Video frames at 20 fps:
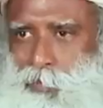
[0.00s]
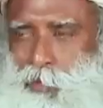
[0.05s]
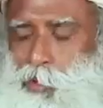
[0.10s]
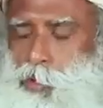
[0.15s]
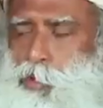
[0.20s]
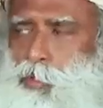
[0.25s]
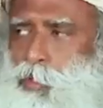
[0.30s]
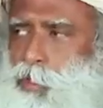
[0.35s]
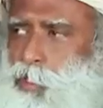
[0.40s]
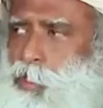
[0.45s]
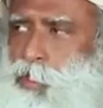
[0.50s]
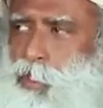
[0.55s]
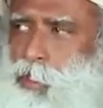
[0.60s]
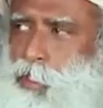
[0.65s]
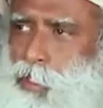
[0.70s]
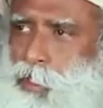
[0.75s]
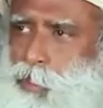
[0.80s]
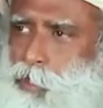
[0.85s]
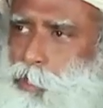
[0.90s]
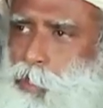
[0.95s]
You will see
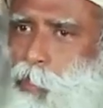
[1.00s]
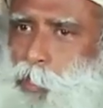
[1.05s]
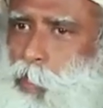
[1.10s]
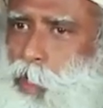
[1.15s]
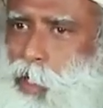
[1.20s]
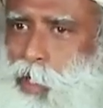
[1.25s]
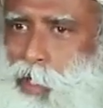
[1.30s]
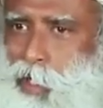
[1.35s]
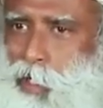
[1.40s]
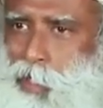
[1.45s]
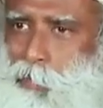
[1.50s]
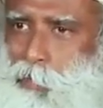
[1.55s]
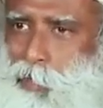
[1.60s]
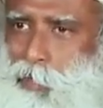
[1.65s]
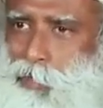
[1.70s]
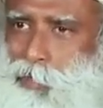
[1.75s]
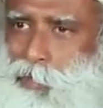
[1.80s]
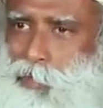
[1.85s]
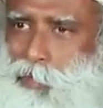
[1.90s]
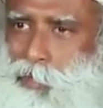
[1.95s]
this with wild
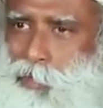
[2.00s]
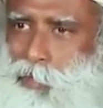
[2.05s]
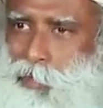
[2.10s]
animals.